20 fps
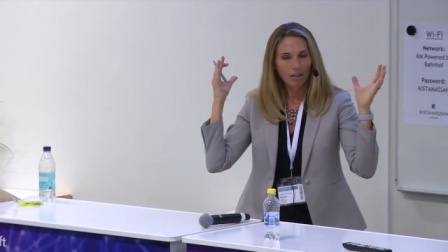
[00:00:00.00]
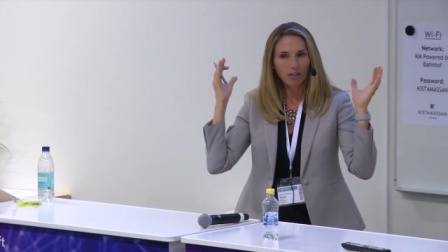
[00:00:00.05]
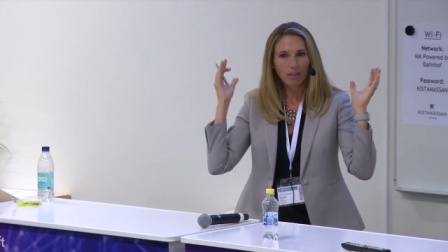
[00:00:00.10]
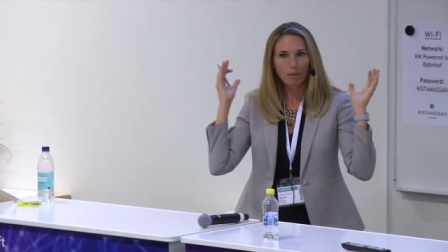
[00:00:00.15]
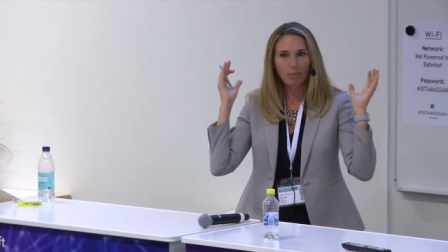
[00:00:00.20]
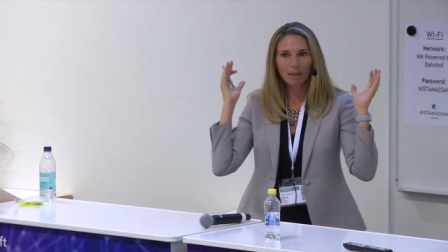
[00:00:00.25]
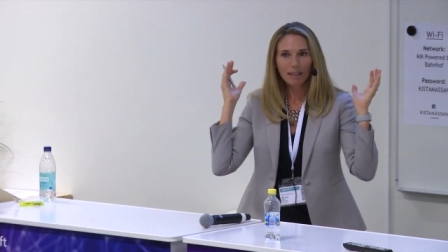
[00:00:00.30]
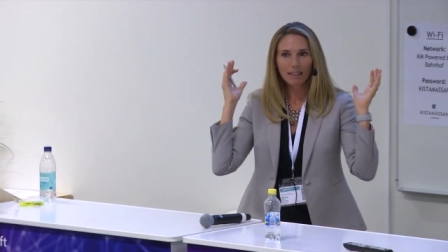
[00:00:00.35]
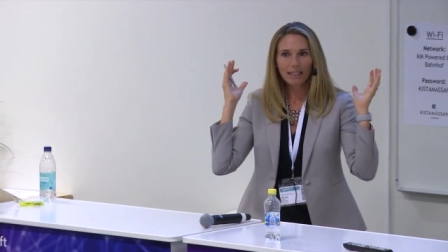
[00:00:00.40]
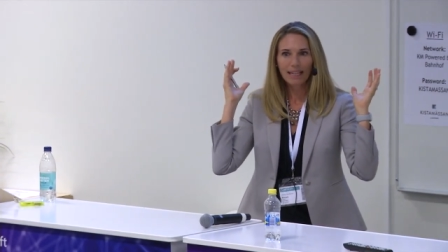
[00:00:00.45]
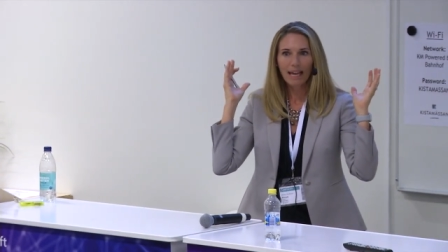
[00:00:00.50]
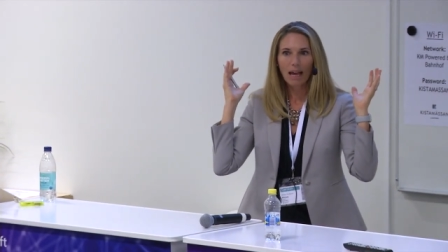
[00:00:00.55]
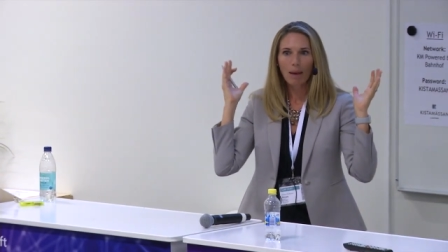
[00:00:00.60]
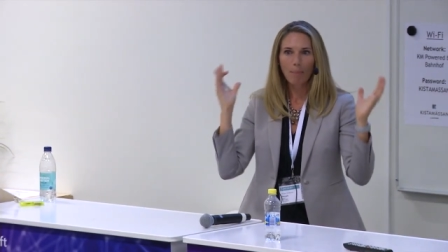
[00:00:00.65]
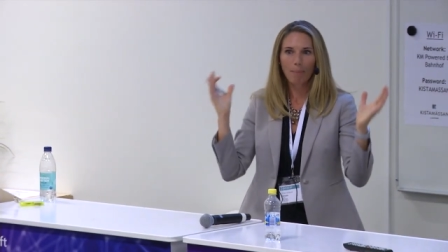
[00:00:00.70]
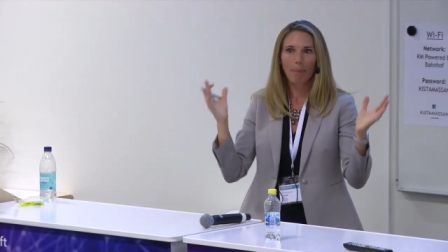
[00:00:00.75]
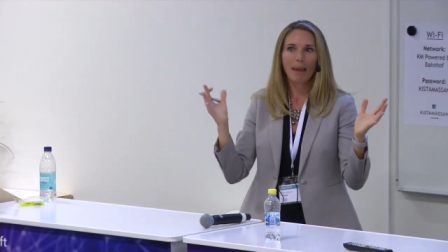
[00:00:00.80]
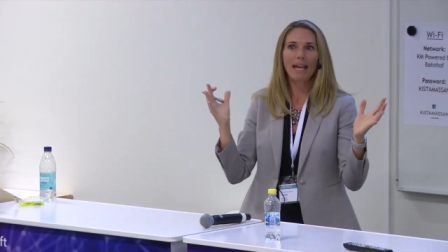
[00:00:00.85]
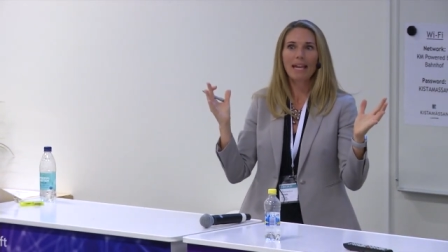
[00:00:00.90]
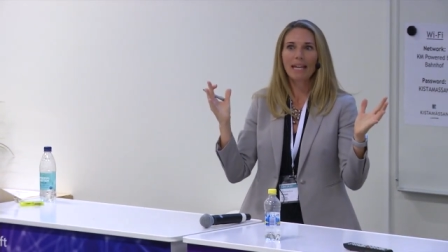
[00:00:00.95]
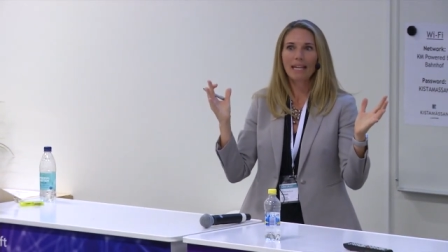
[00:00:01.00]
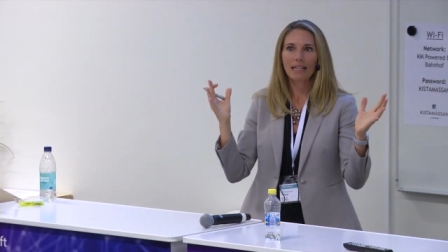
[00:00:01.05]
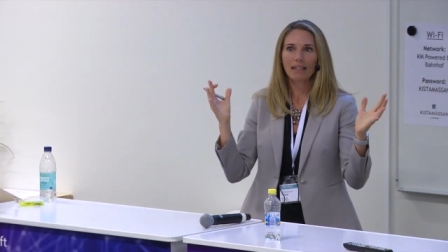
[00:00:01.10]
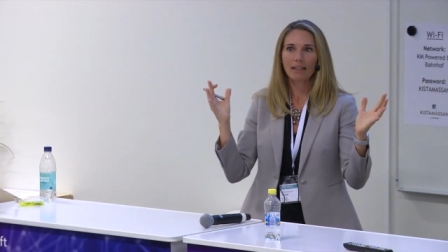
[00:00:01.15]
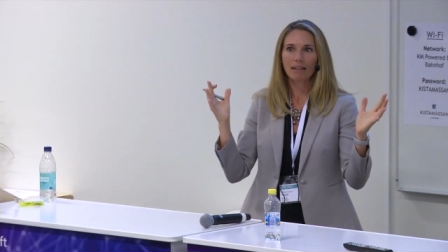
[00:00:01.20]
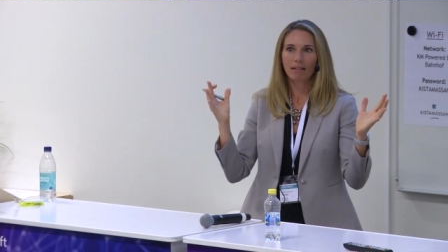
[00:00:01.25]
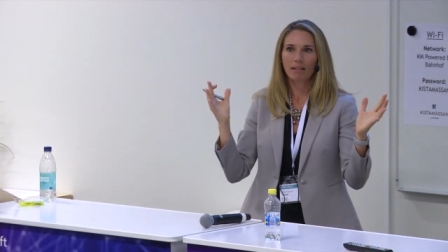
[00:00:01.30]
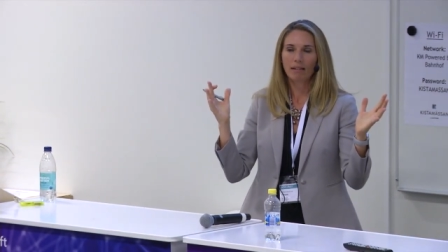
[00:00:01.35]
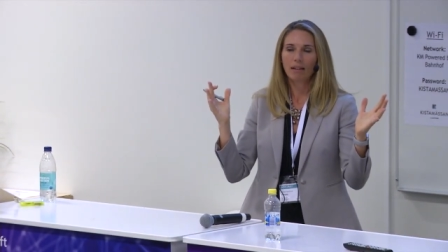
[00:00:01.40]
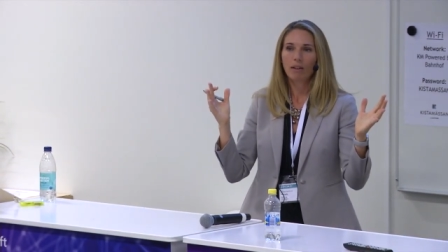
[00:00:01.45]
the big
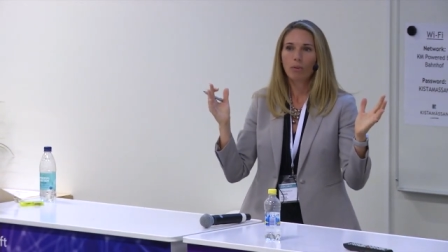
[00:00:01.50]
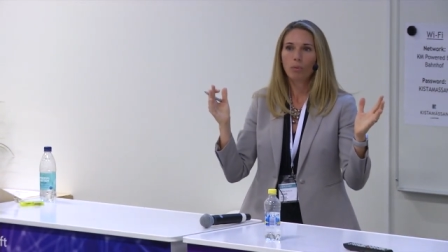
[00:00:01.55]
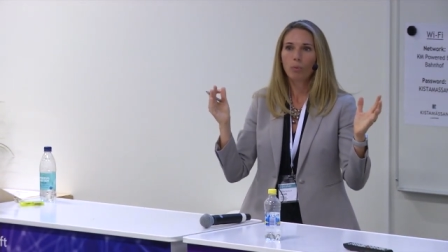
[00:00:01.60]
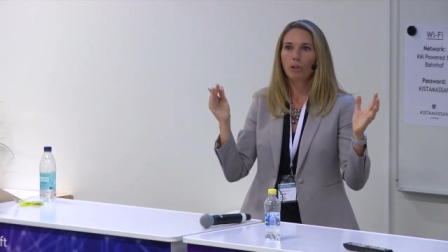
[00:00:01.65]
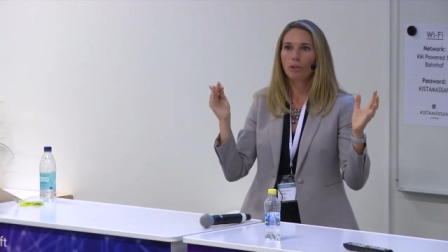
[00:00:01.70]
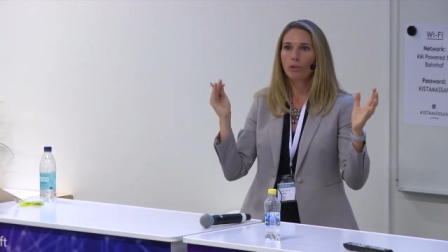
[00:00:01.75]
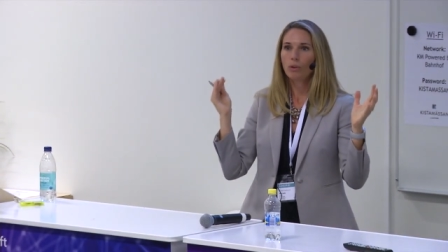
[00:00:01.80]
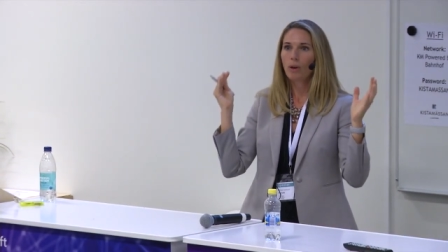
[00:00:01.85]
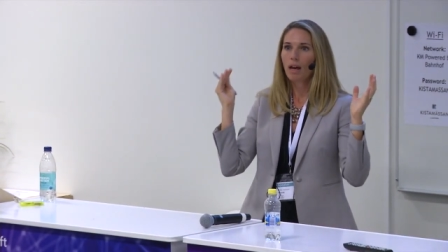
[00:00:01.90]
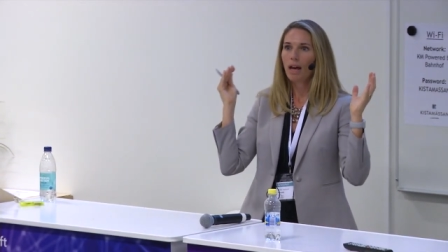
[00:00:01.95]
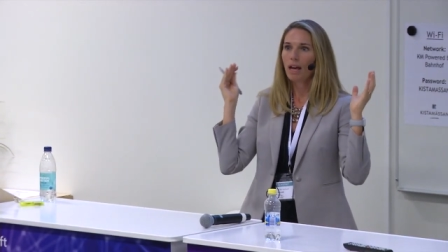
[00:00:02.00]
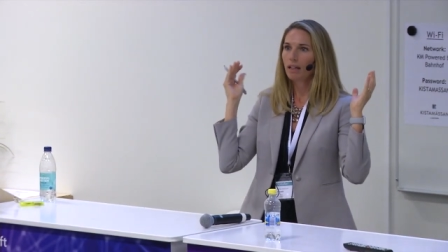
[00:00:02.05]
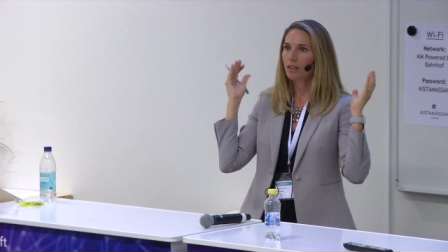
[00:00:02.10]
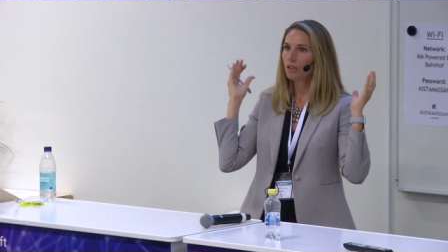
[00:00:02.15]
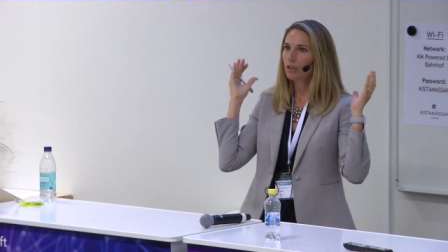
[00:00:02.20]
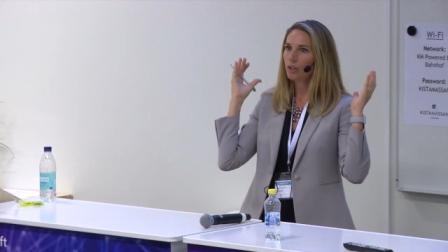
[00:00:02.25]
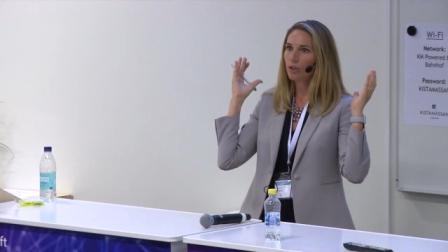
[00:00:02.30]
campaign where you had,